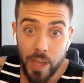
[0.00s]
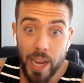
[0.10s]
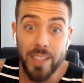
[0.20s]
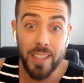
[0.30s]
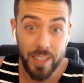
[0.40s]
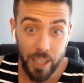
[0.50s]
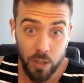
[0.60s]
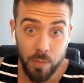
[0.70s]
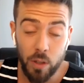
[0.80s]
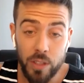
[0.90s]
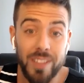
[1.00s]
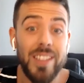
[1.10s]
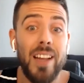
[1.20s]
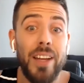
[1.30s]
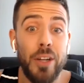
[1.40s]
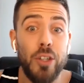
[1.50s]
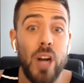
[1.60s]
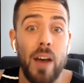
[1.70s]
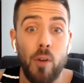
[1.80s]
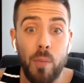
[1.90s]
as a salesperson selling their
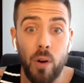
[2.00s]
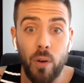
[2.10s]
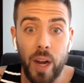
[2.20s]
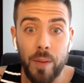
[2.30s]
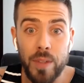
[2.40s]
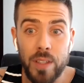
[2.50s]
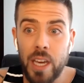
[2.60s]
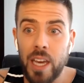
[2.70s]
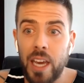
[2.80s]
travel programs.